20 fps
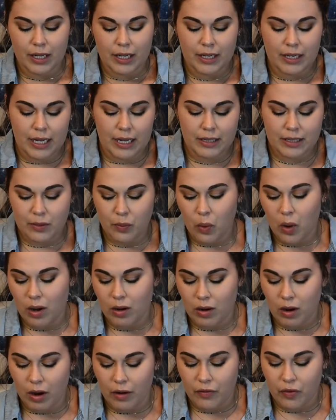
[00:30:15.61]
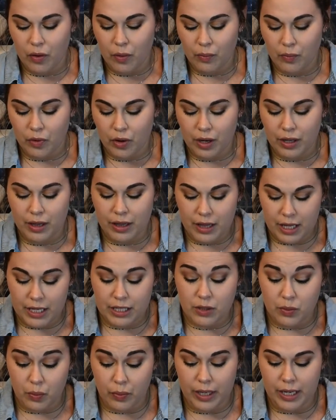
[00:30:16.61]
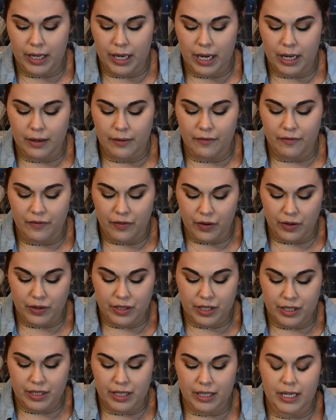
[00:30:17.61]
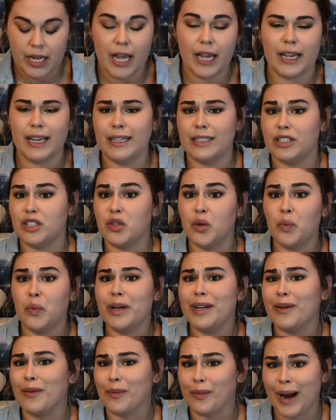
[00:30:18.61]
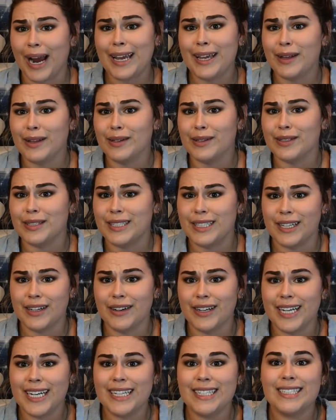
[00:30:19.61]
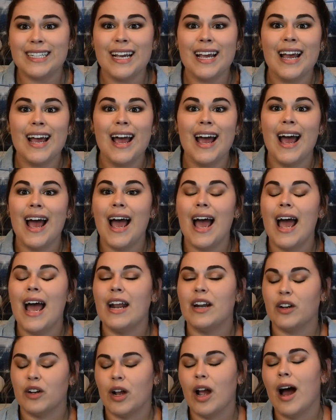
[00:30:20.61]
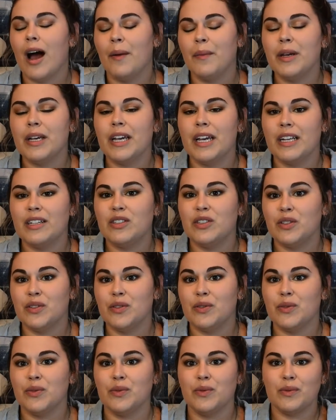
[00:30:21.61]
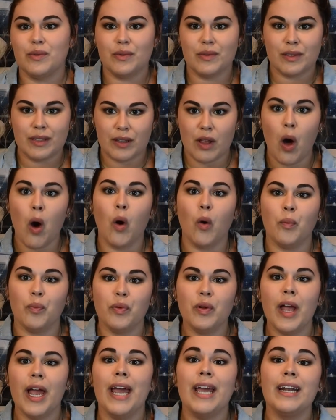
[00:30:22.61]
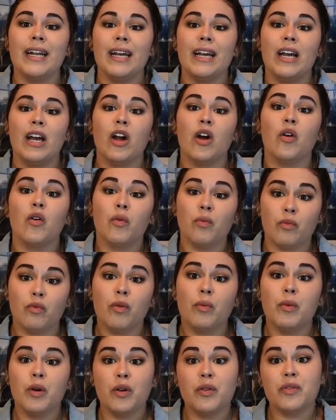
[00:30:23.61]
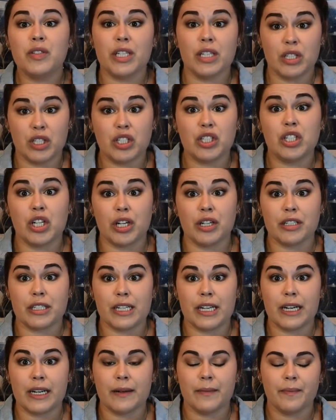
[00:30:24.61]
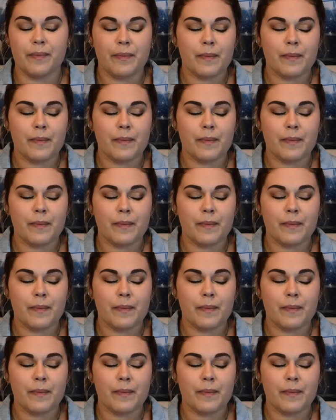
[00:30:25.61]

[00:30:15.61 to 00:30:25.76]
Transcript: Gets a walk-off home run this weekend versus the Yankees to win a regular series, and coming into home plate, removes his jersey.